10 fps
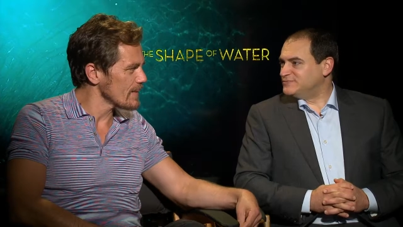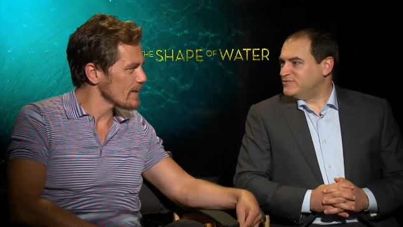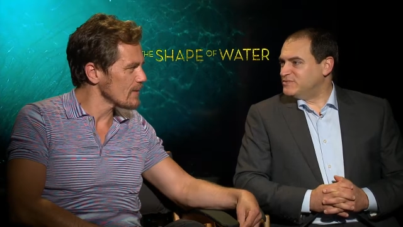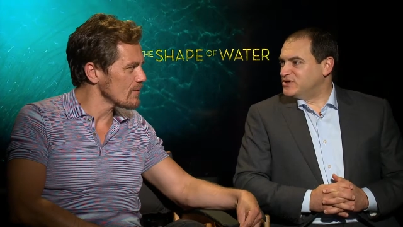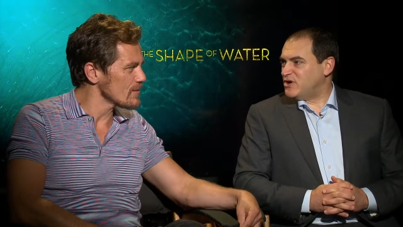
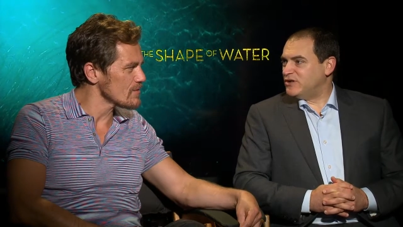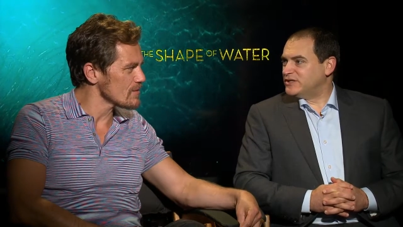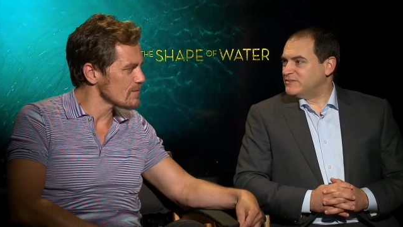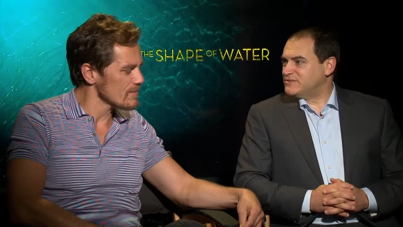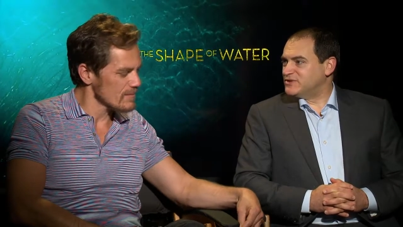Speaker 1: We've the been creature.
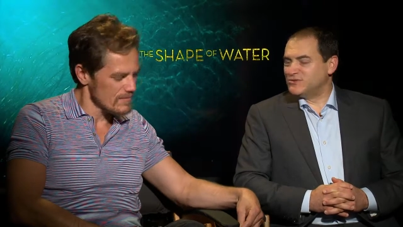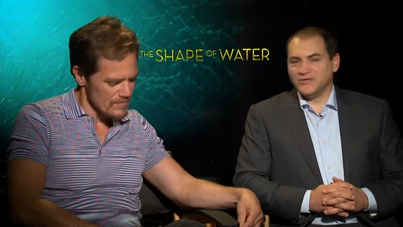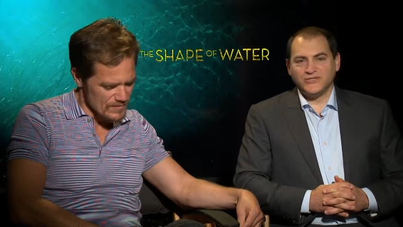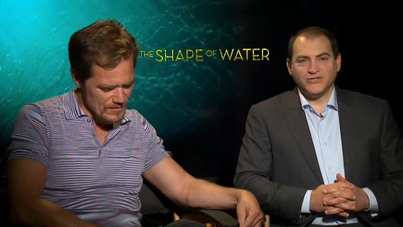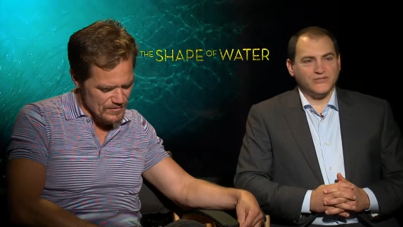calling him the
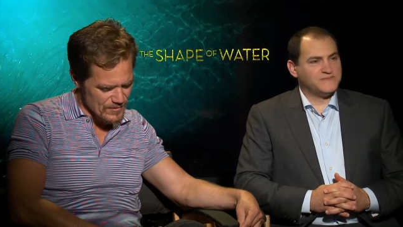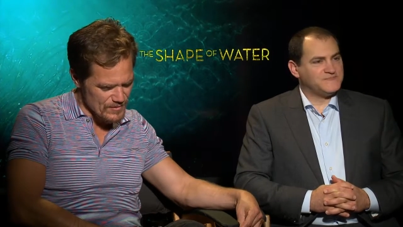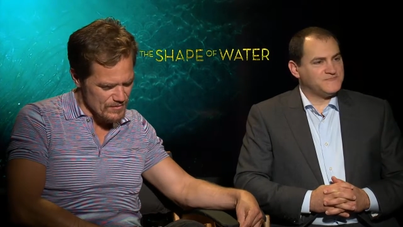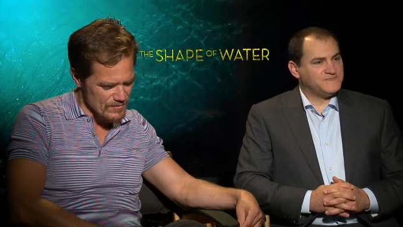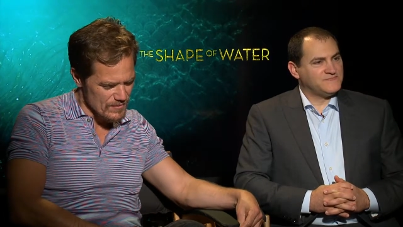creature. The
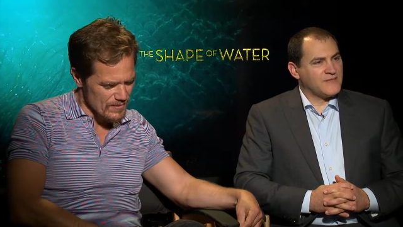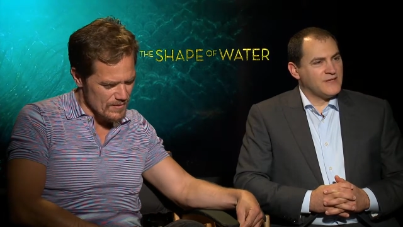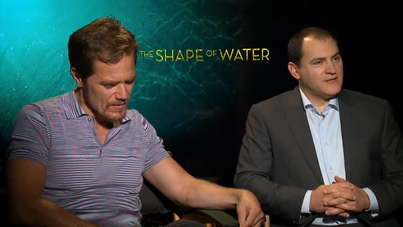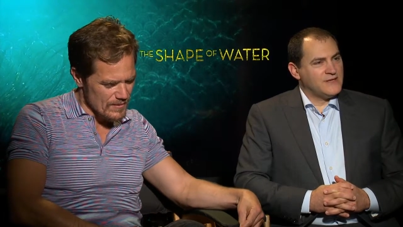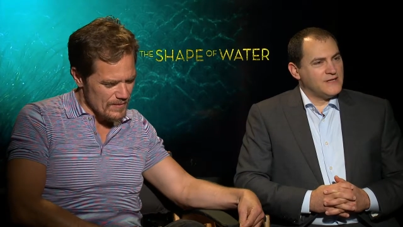creature
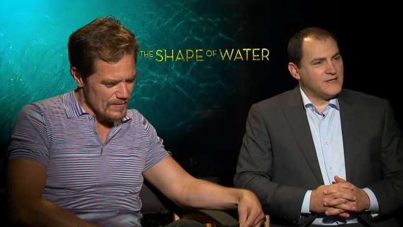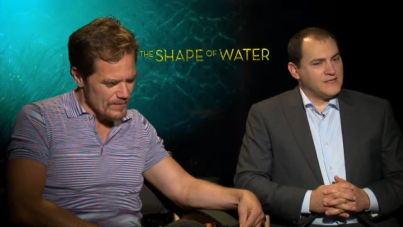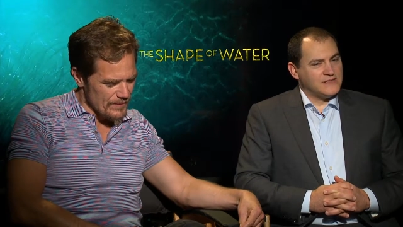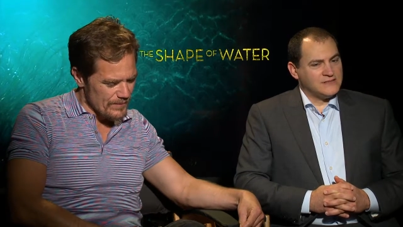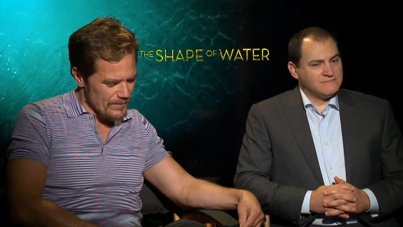
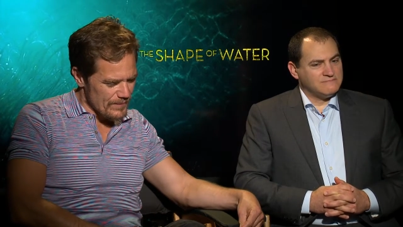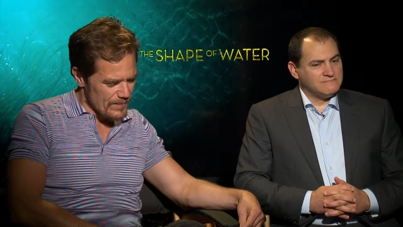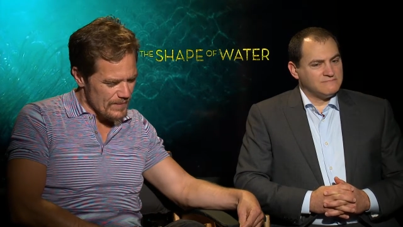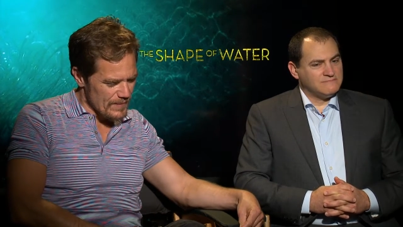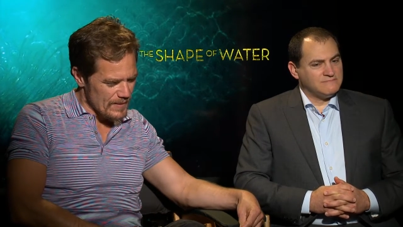um,
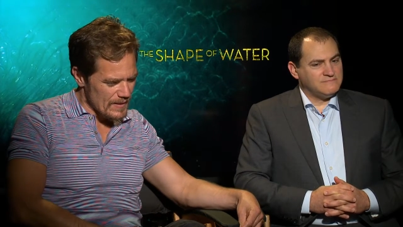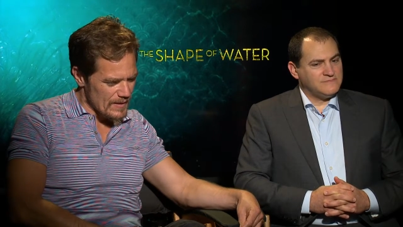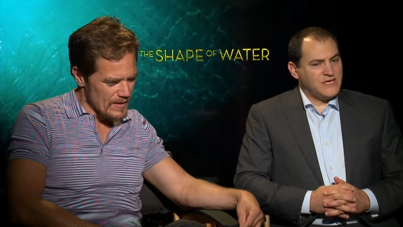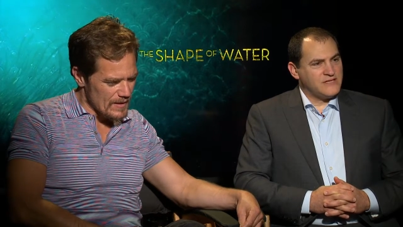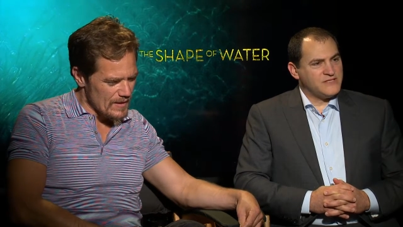
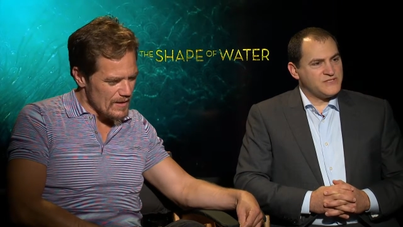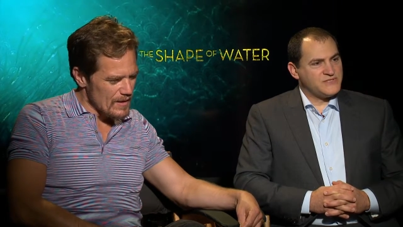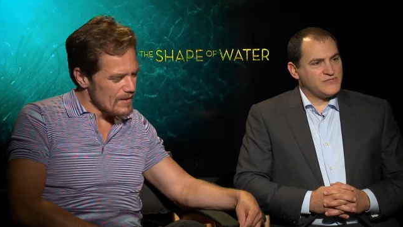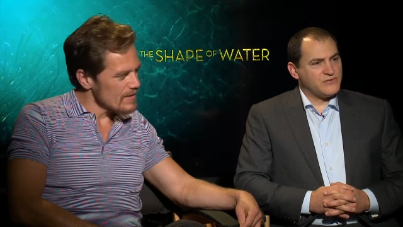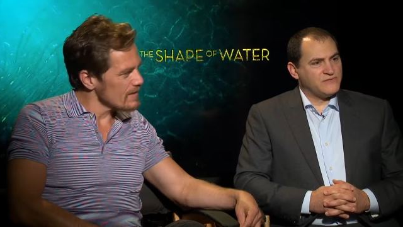yeah, these
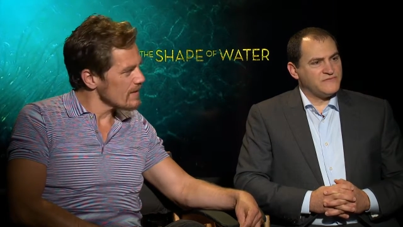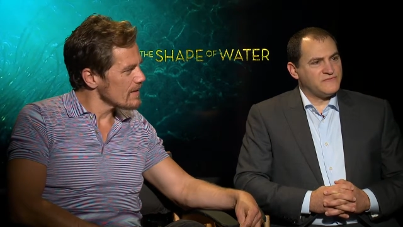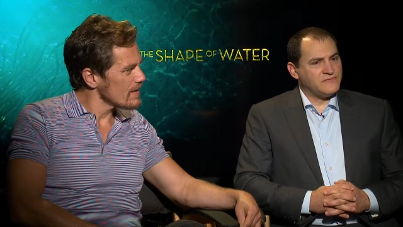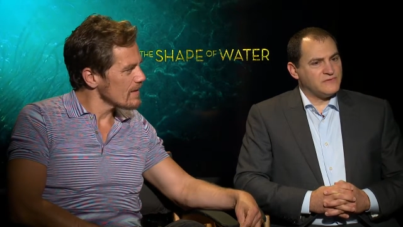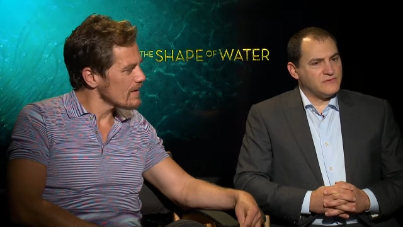sort of
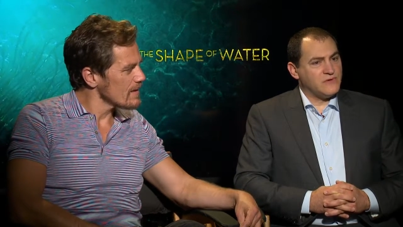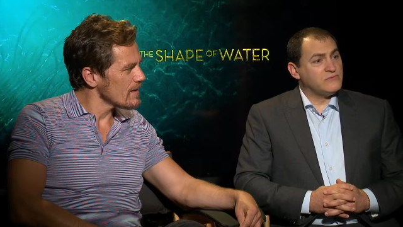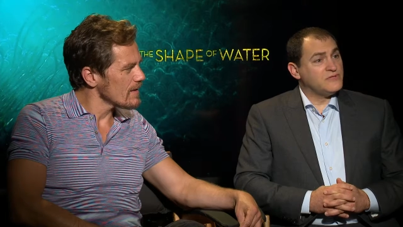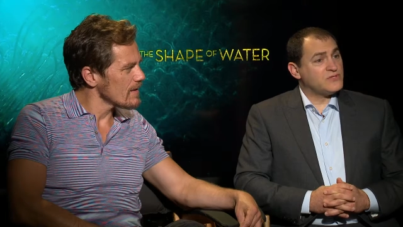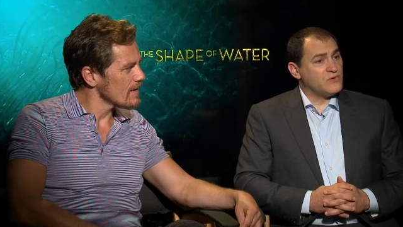
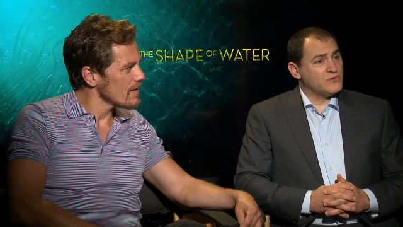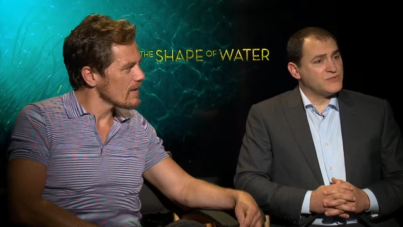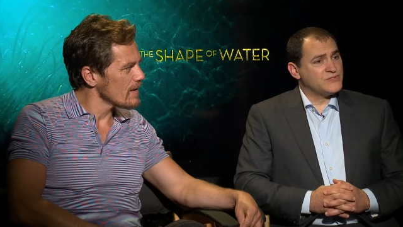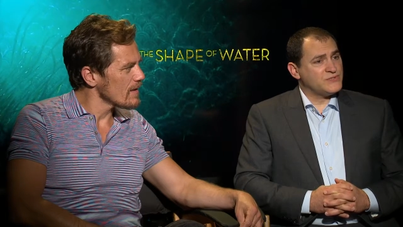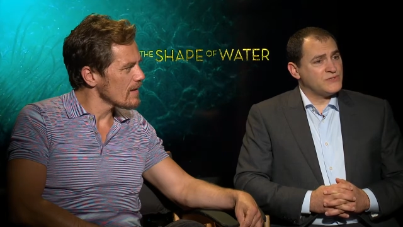lonely
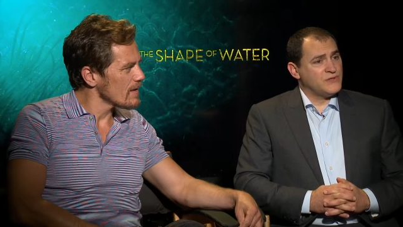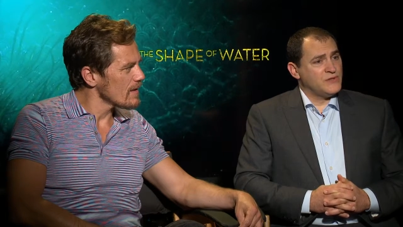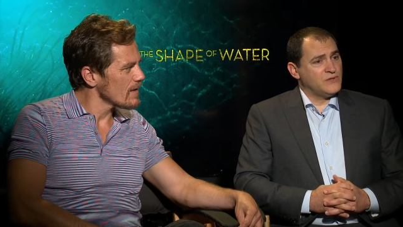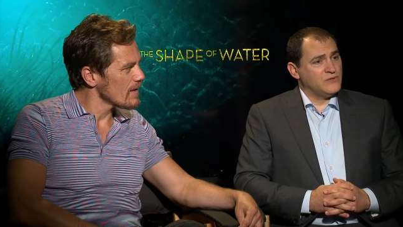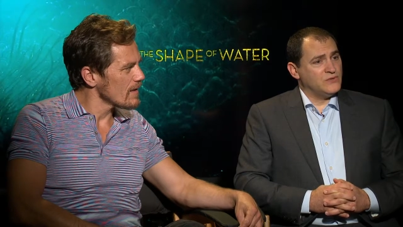souls
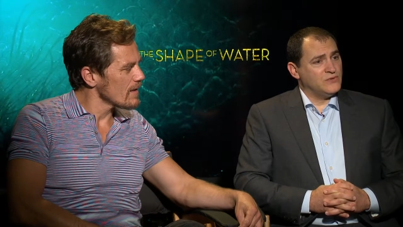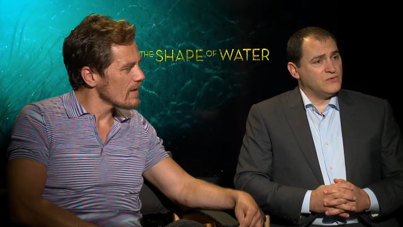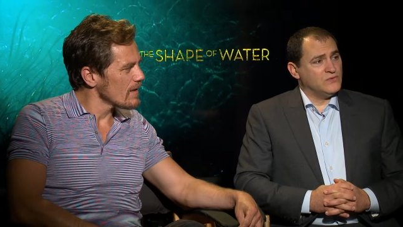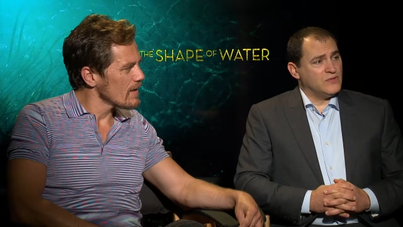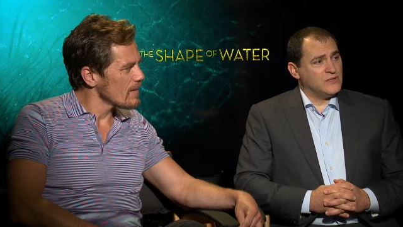
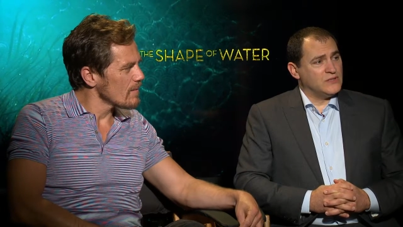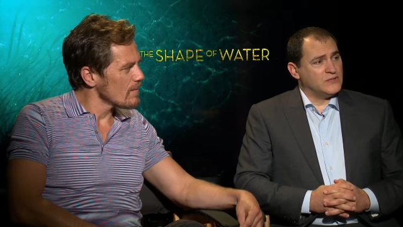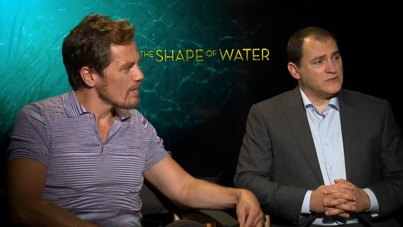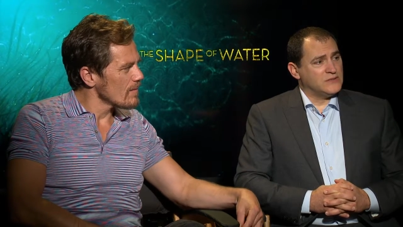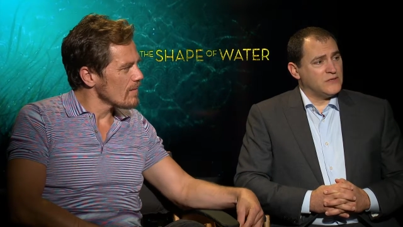who
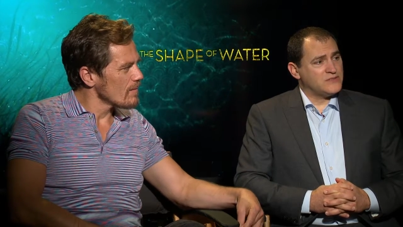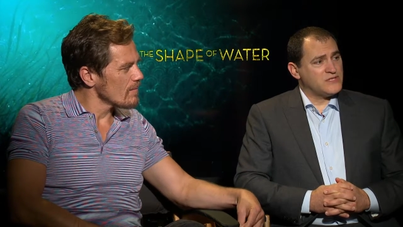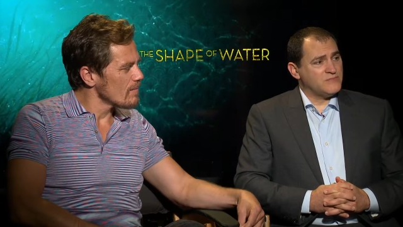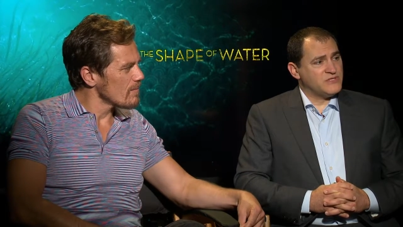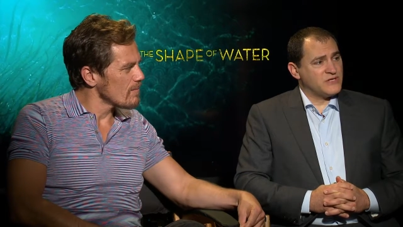uh, are
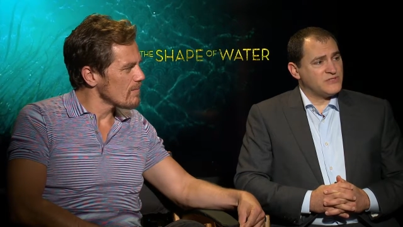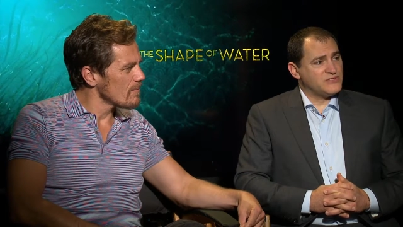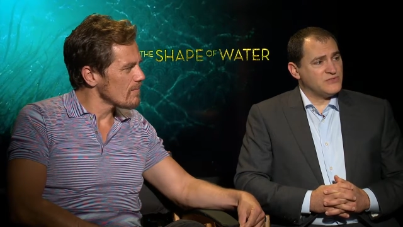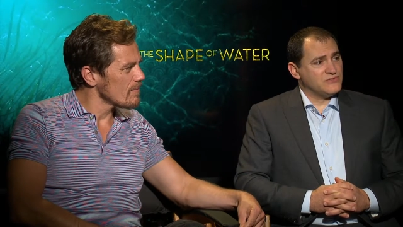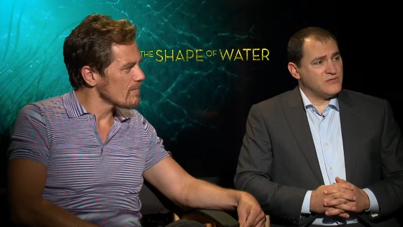subject
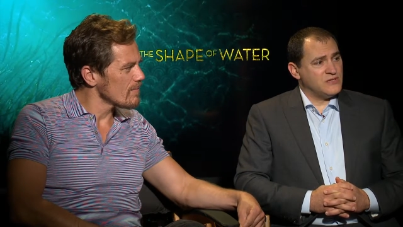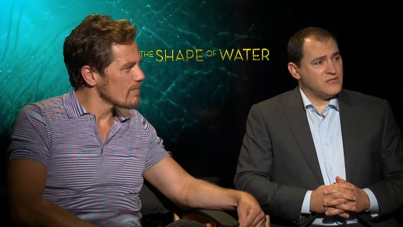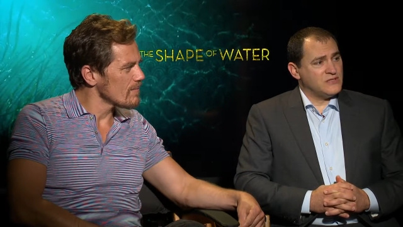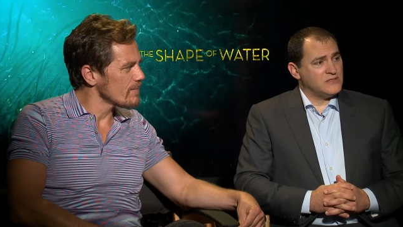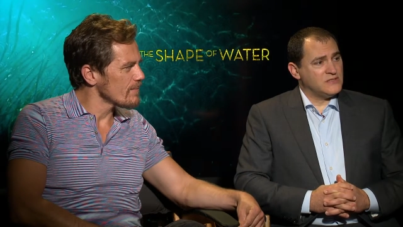to
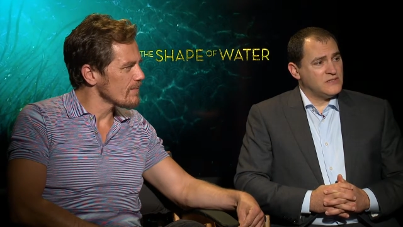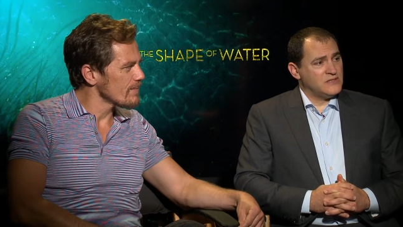a